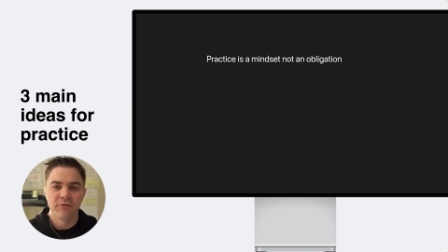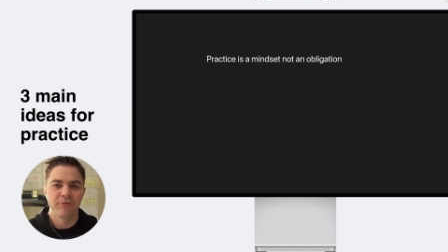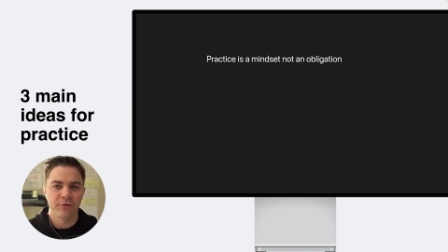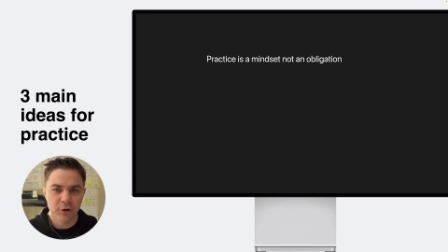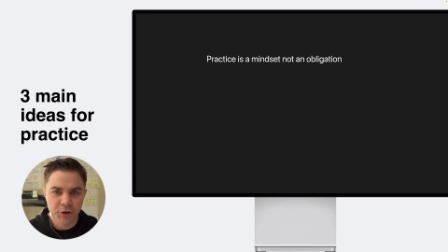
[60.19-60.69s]

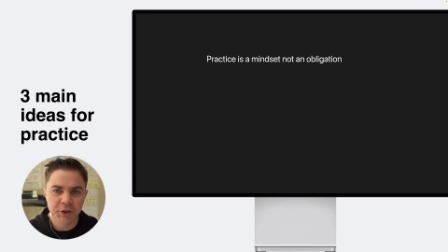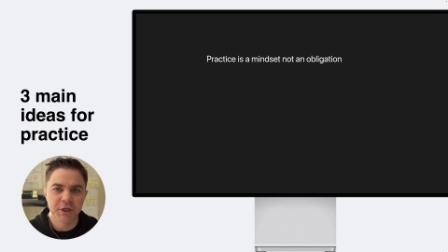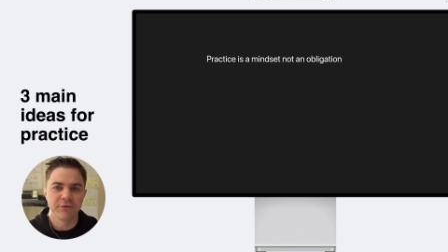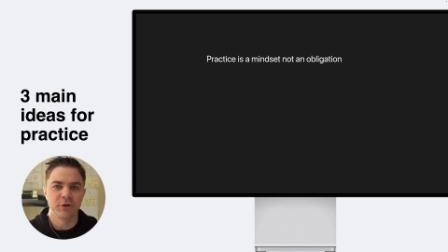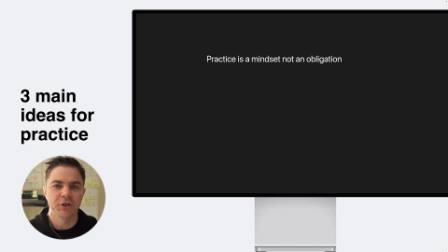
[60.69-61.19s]
version
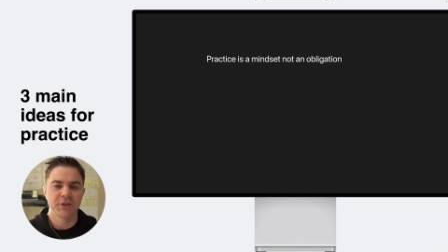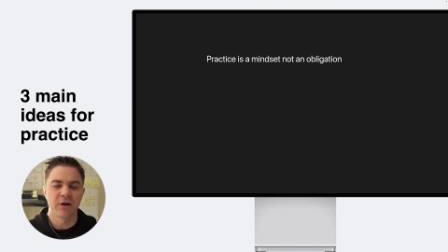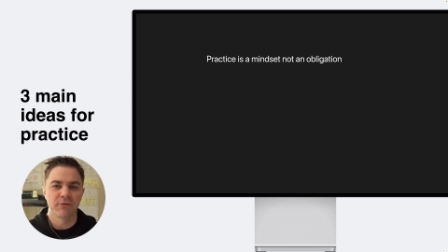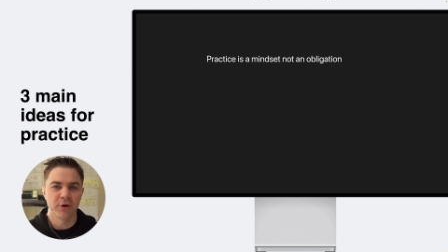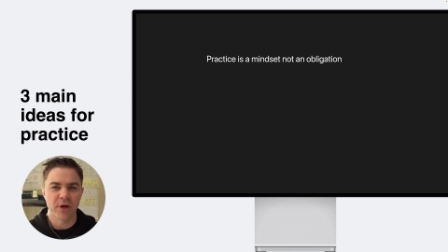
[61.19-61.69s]
of
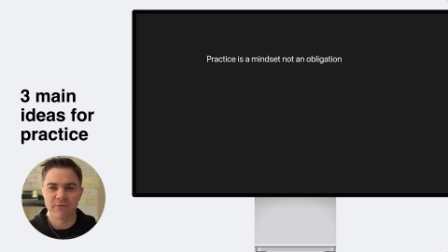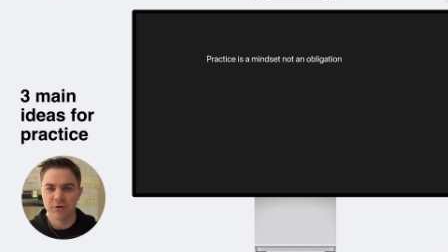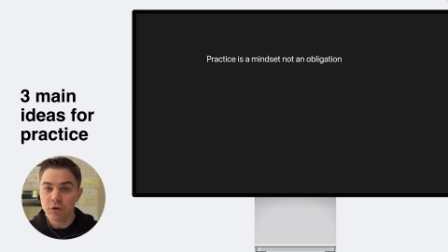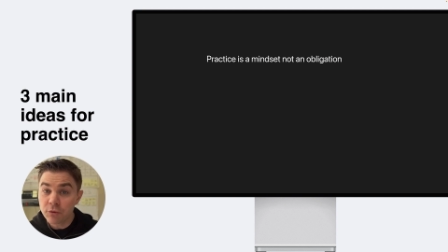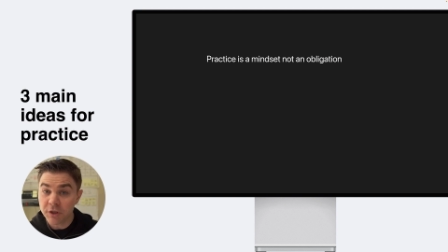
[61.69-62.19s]
yourself where you have
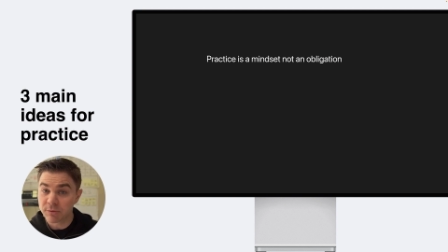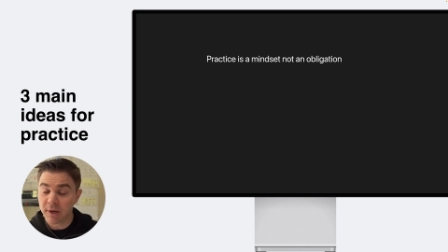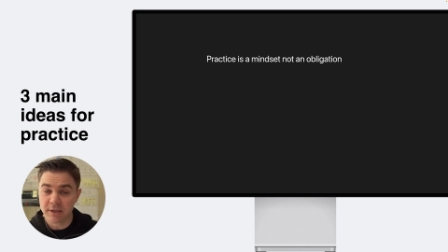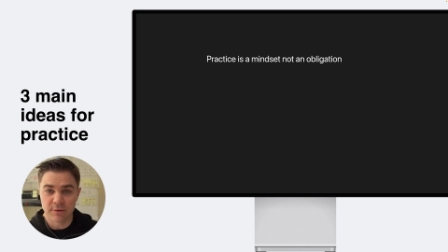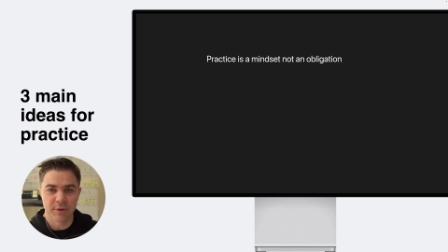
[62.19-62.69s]
new
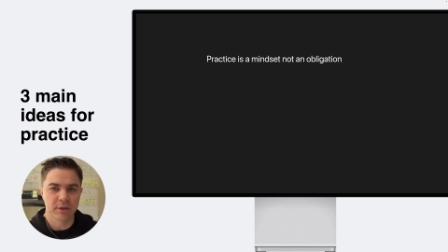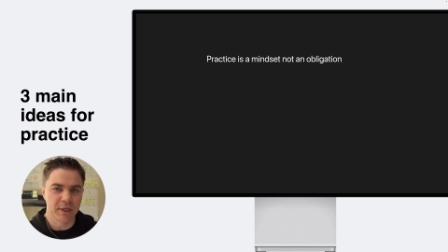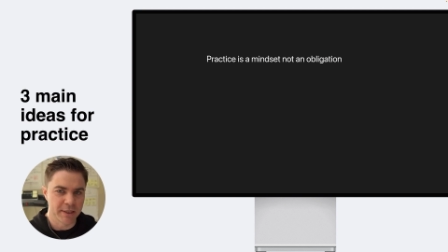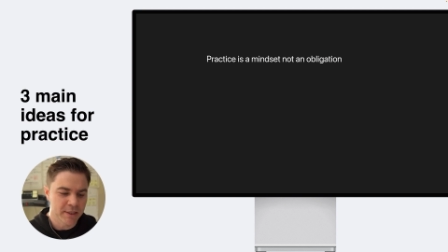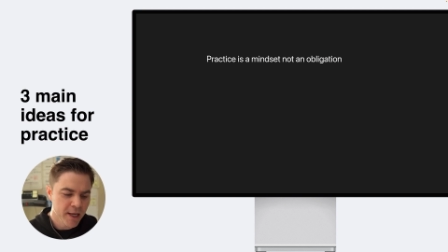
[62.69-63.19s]

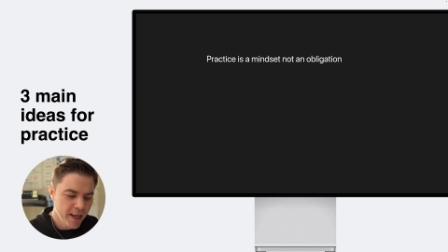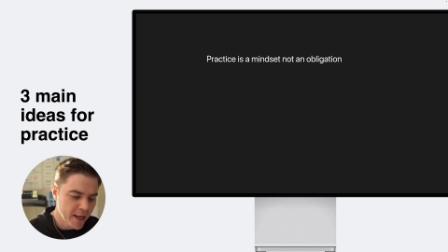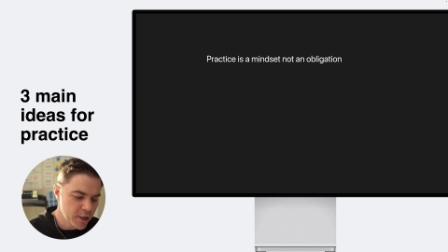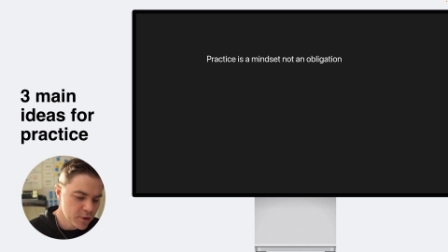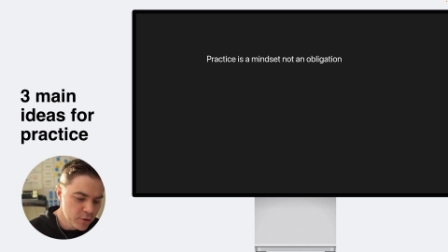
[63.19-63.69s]
responsibilities
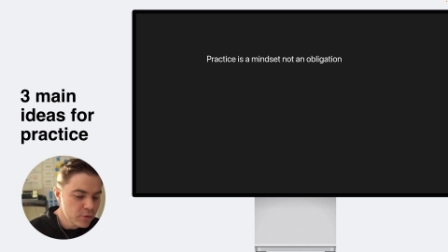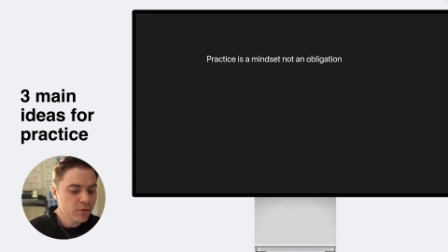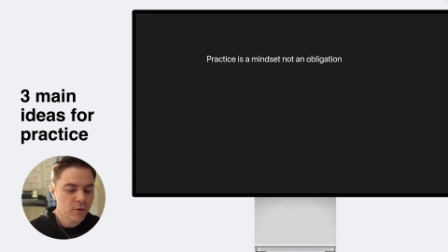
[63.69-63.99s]
and new